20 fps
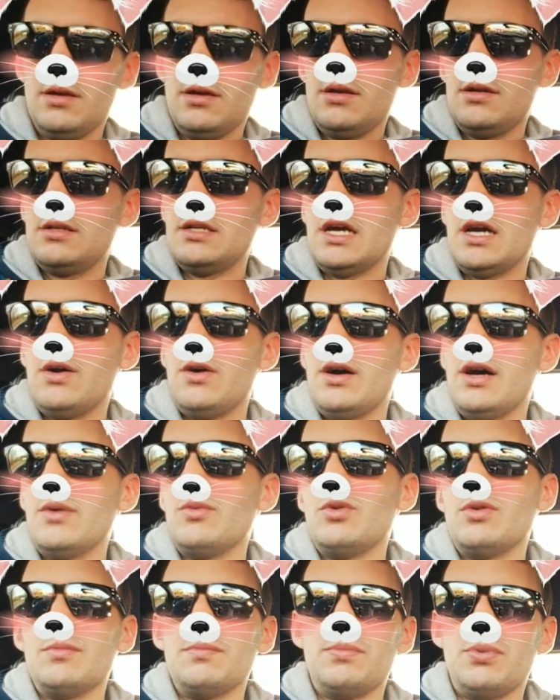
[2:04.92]
Now, I
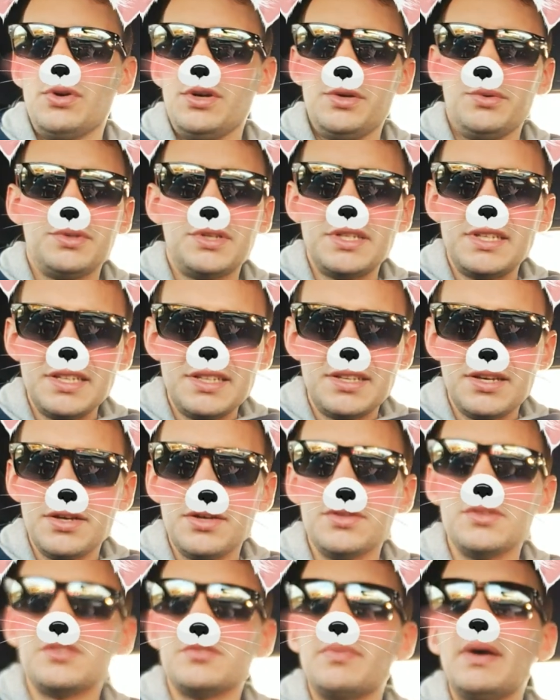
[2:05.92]
won't bore you with the
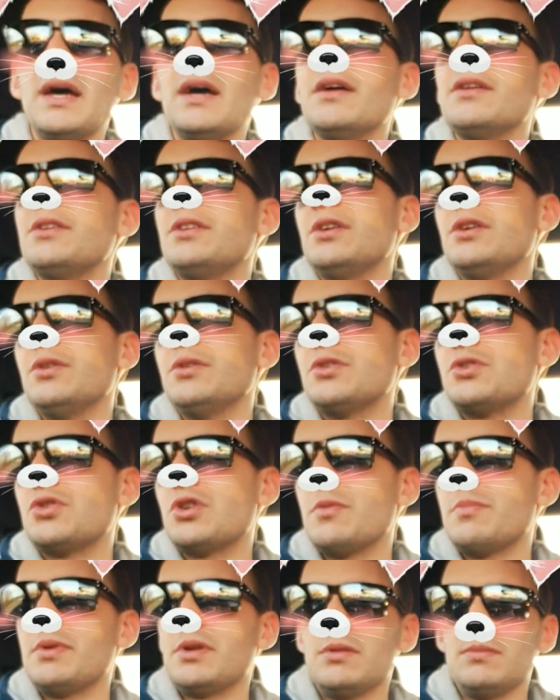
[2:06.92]
details about, you know, the trip
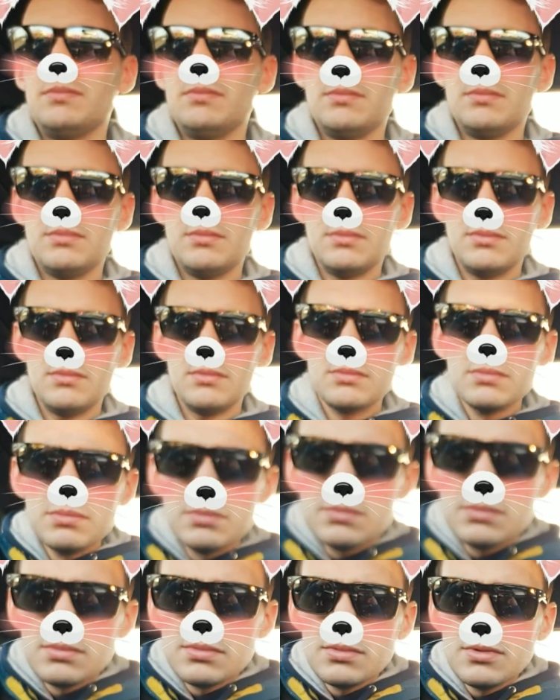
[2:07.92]

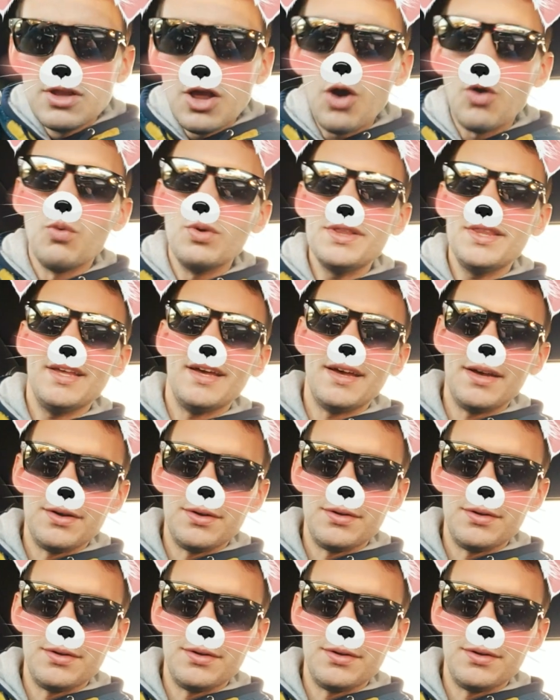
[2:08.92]
Oh, what the hell?